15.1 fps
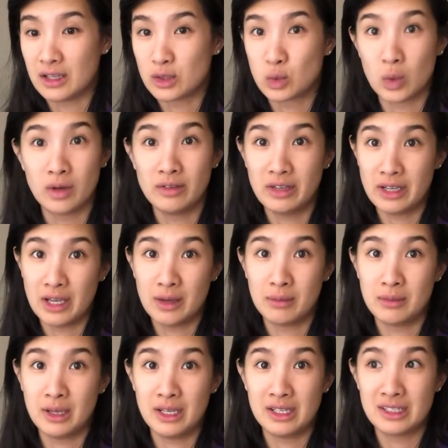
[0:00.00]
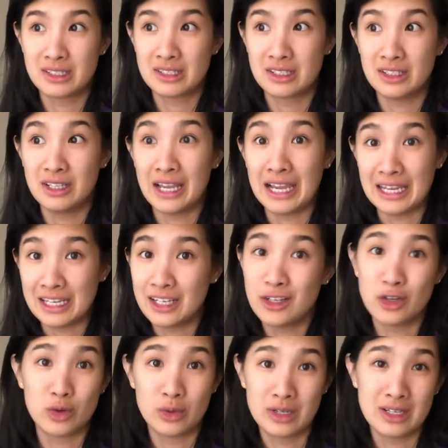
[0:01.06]
12 a.m. and it's still 80
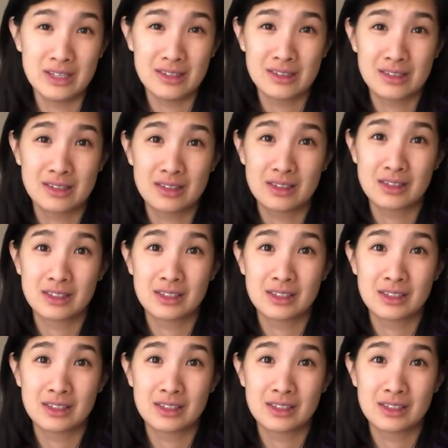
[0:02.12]
degrees